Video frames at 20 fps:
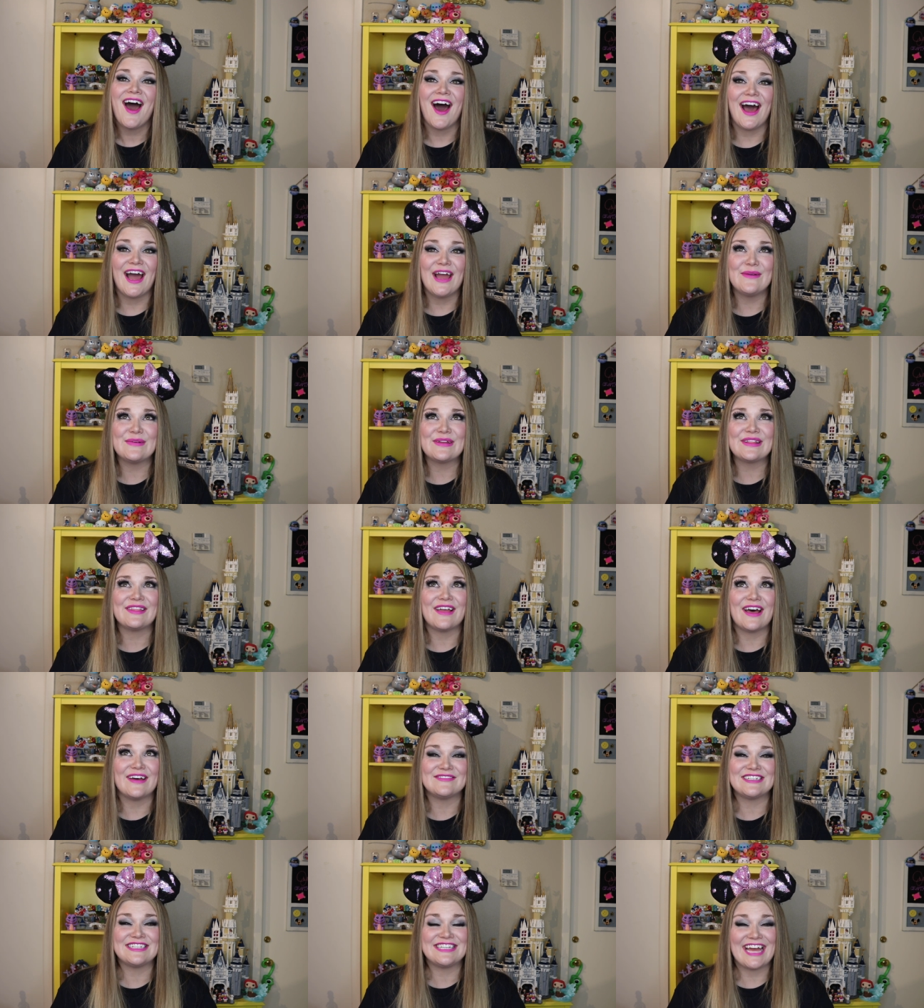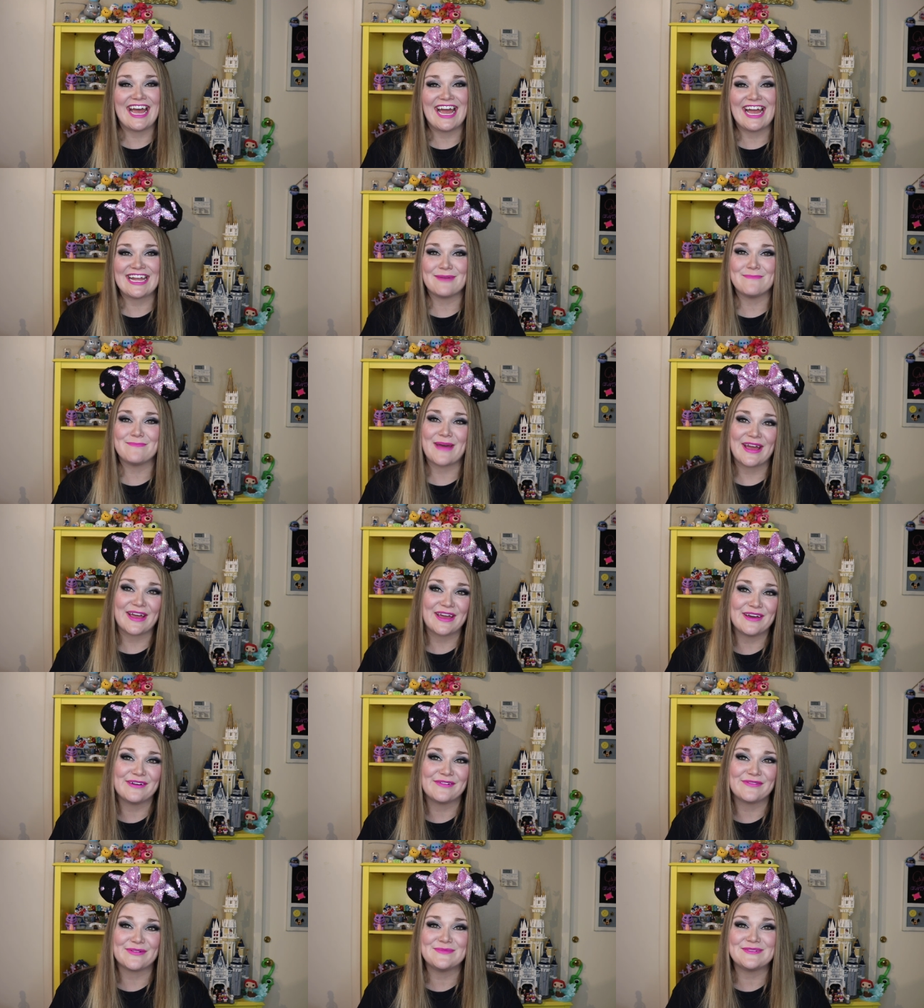I would love to tag
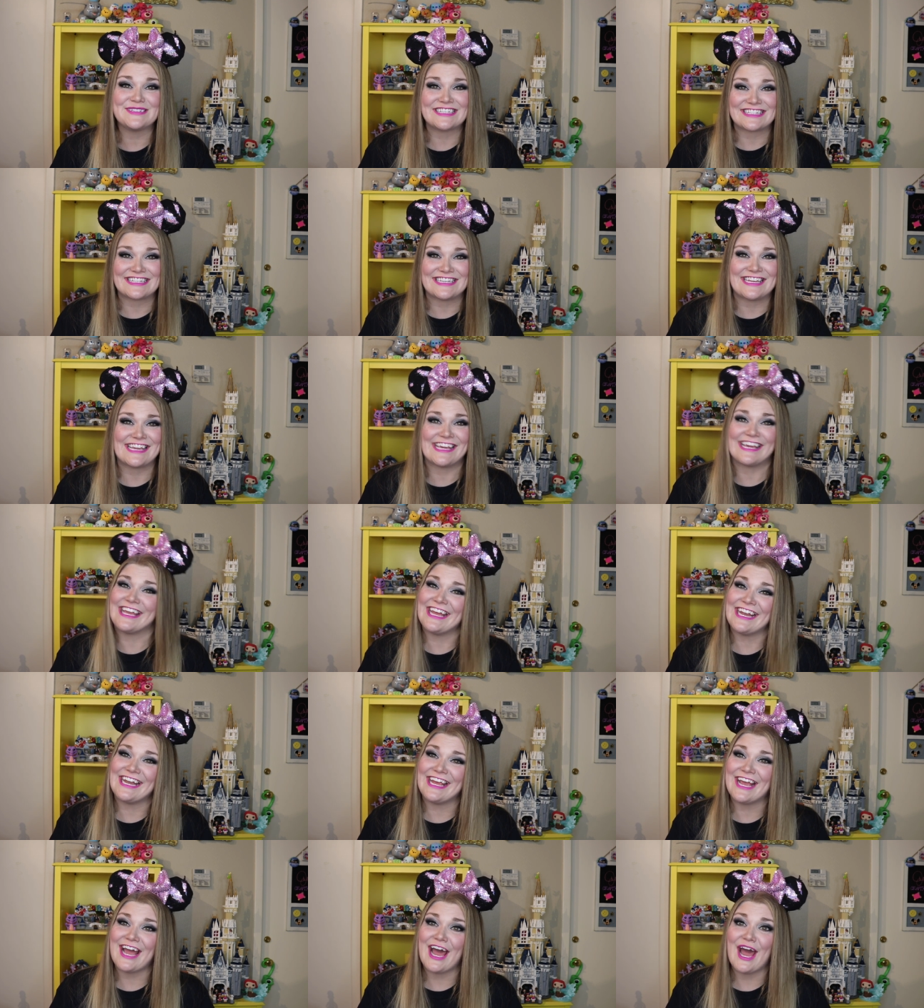Becca from Disney Kitty.